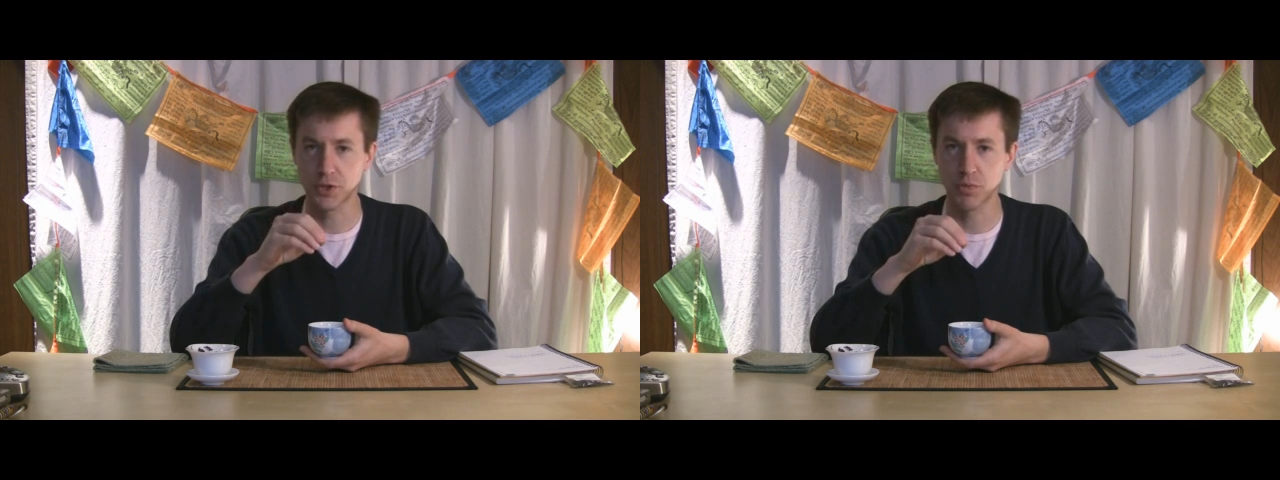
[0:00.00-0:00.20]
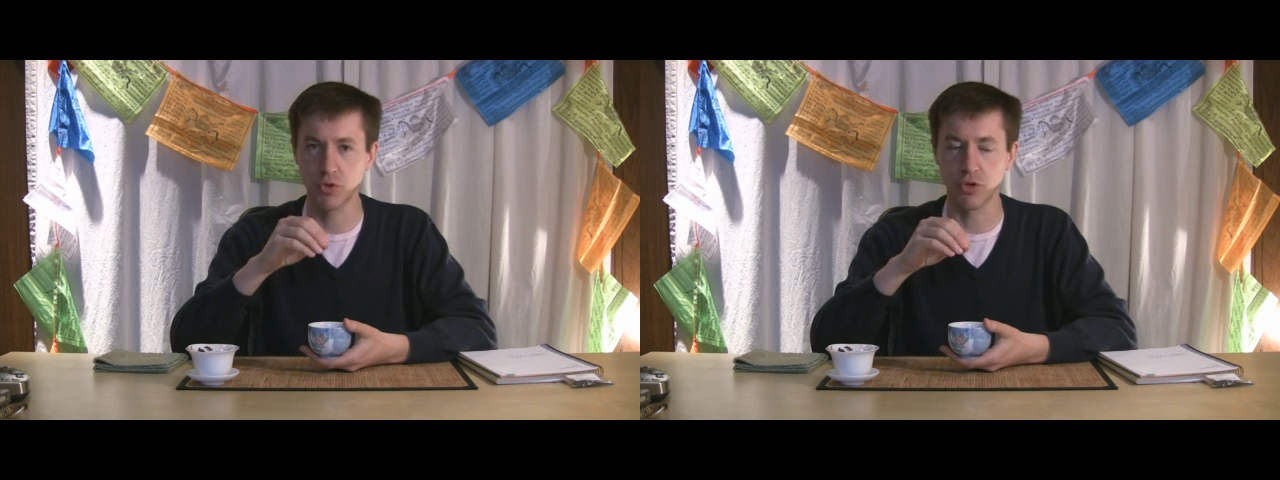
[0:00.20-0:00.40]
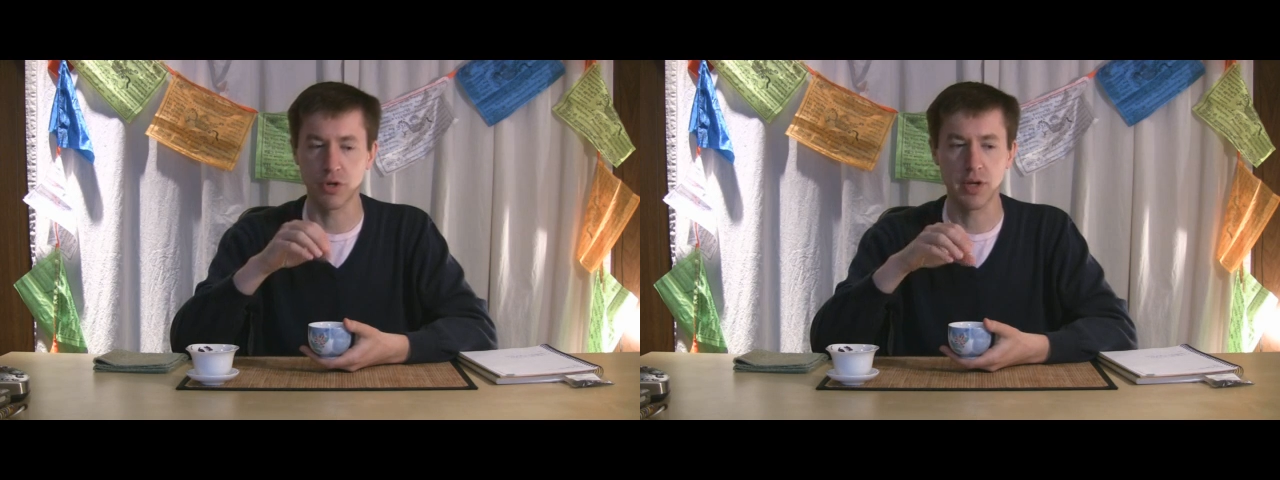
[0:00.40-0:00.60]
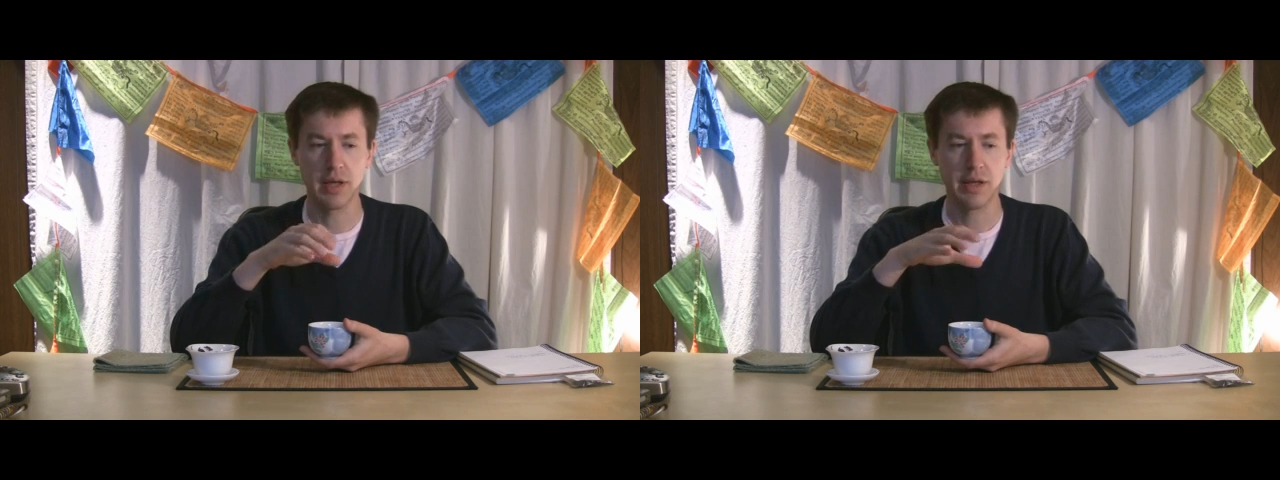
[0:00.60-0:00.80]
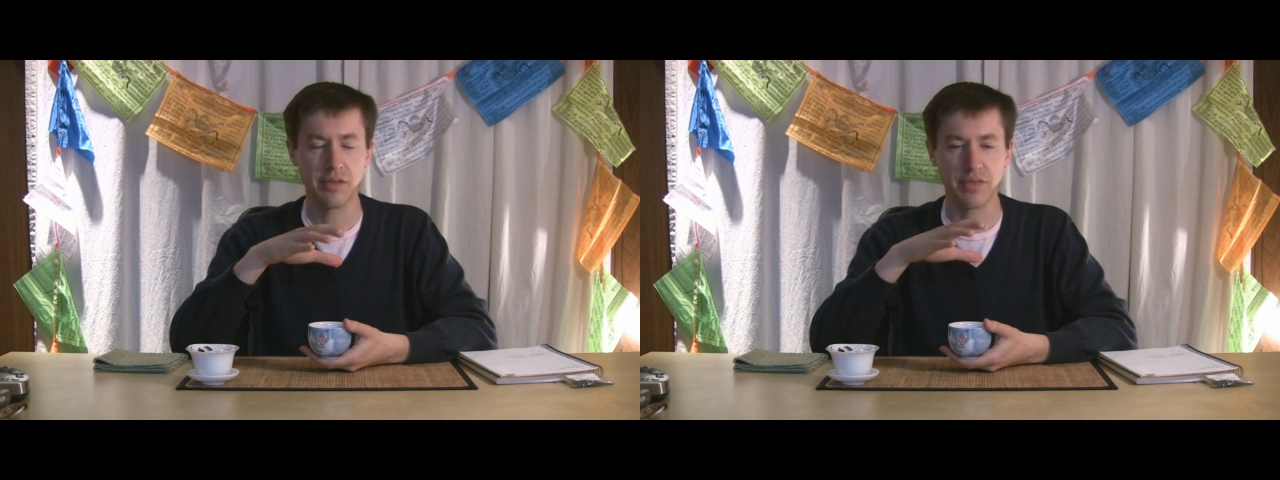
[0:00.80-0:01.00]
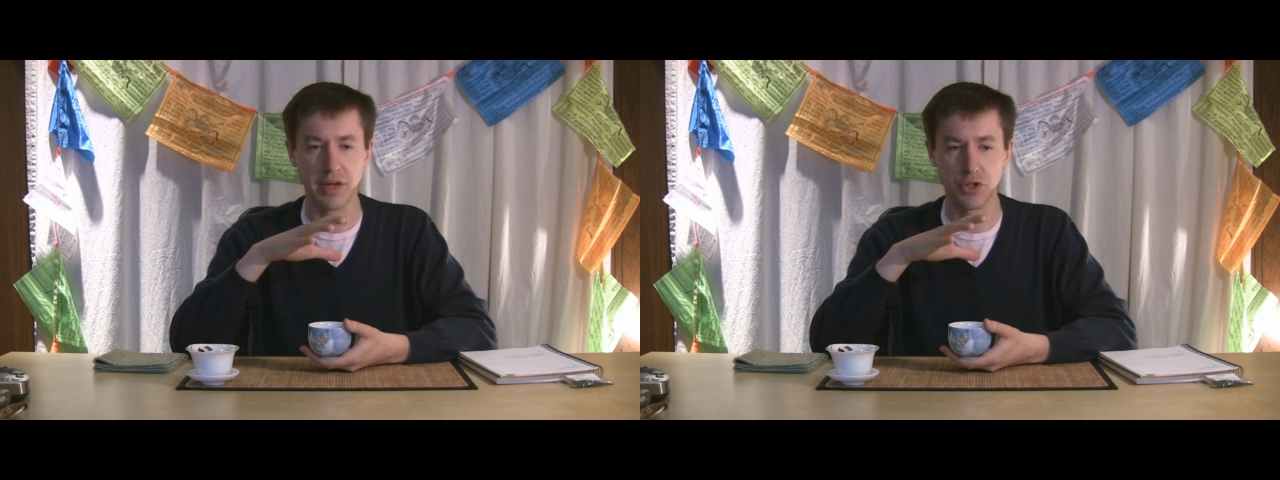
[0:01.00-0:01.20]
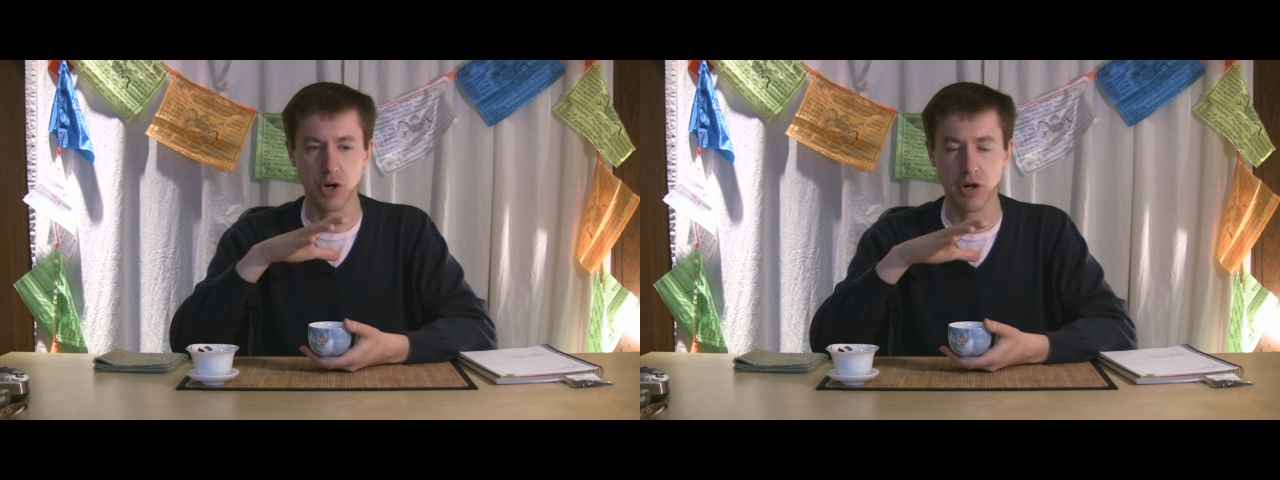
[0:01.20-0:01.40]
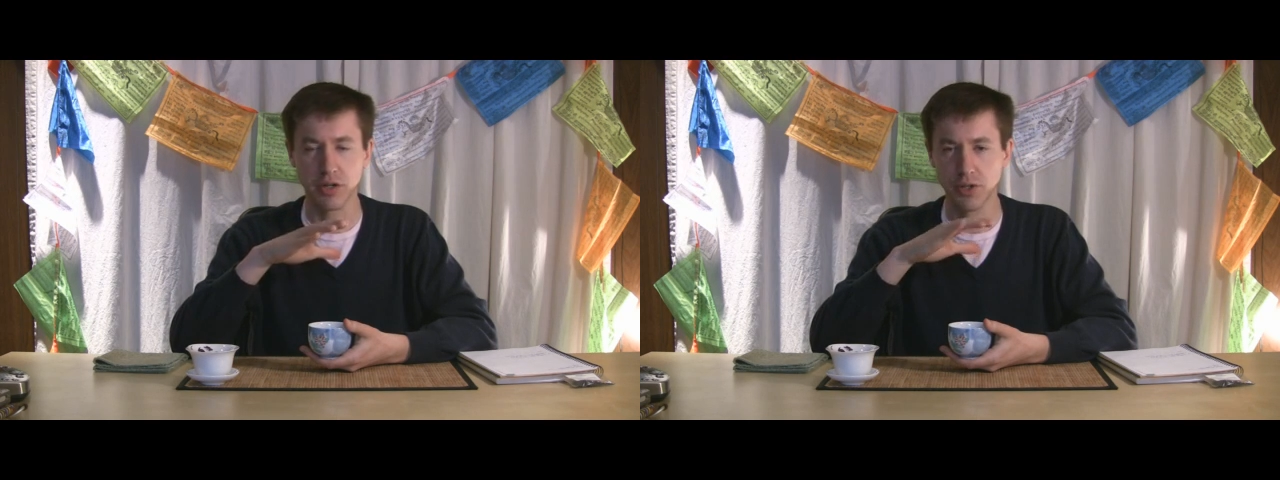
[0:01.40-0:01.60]
smoother. That
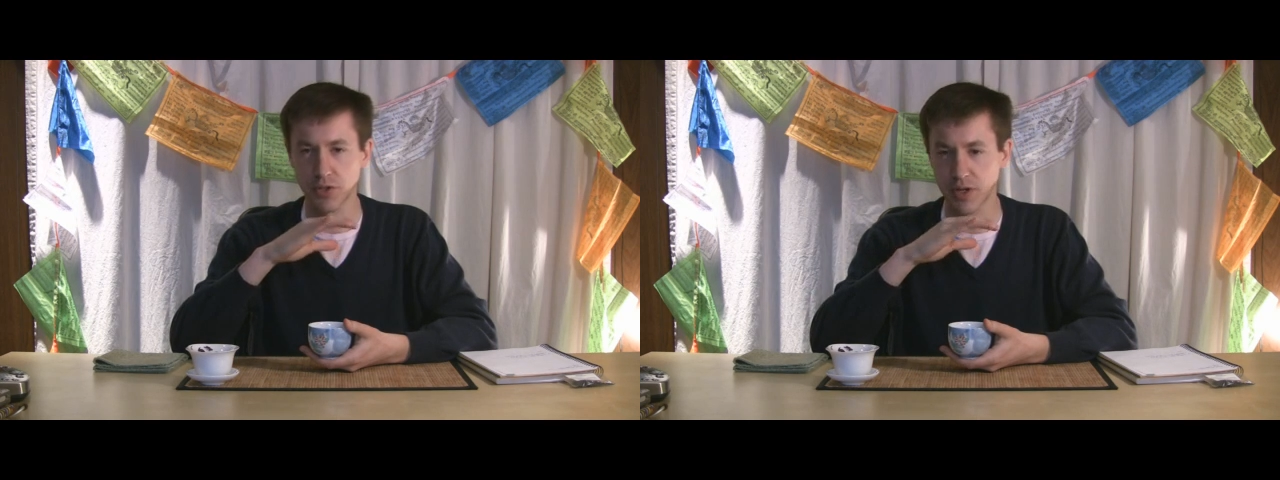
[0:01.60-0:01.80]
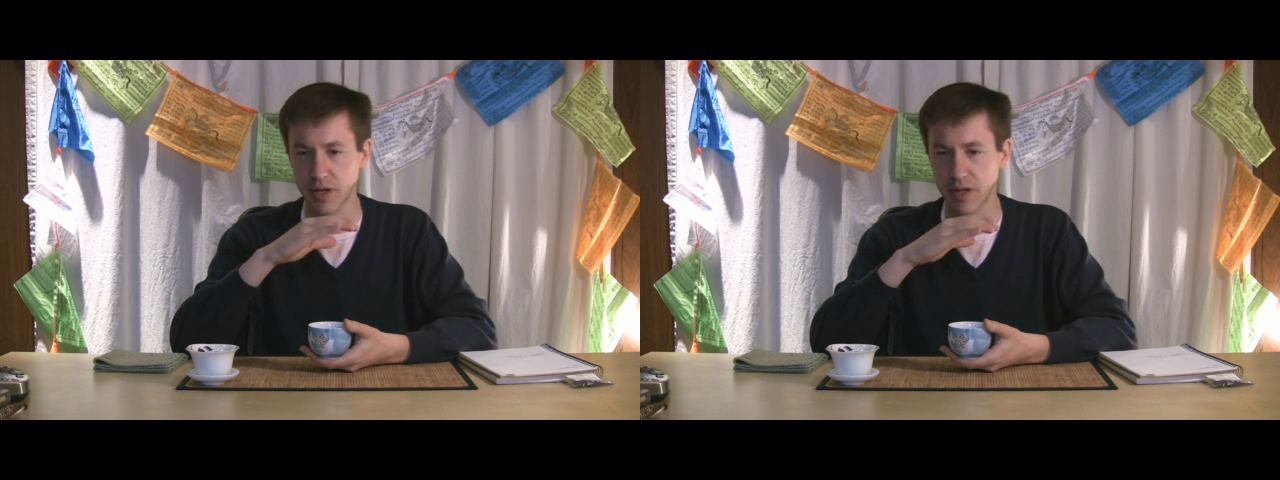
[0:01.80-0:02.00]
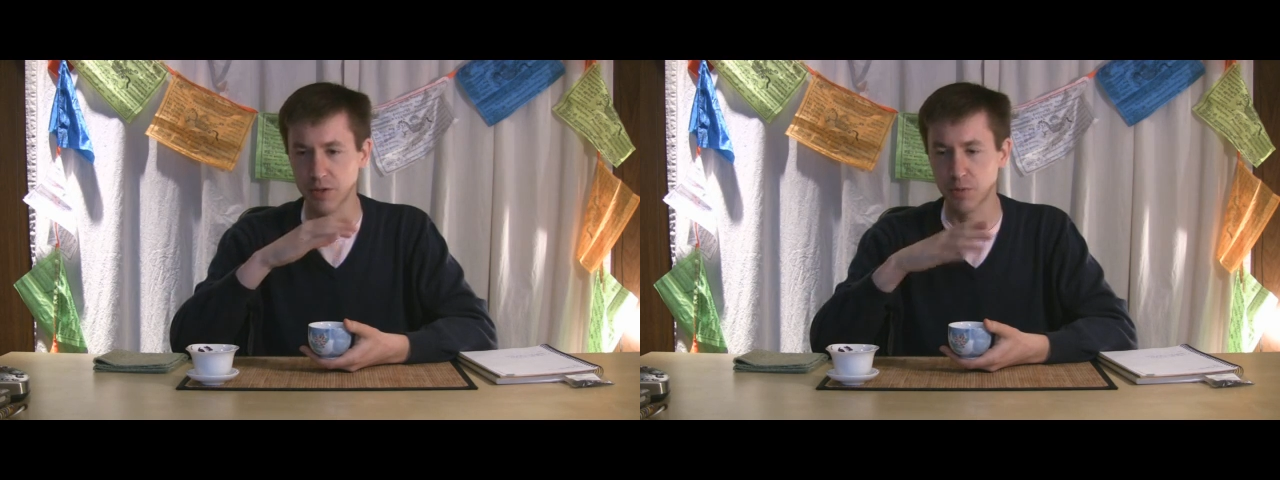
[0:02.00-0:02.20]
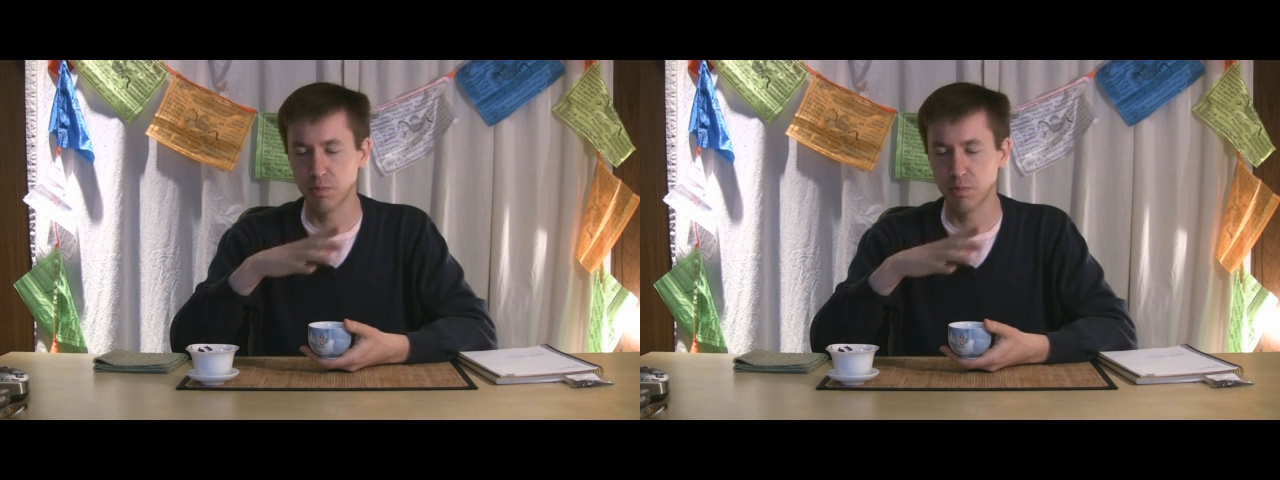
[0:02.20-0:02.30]
tartness is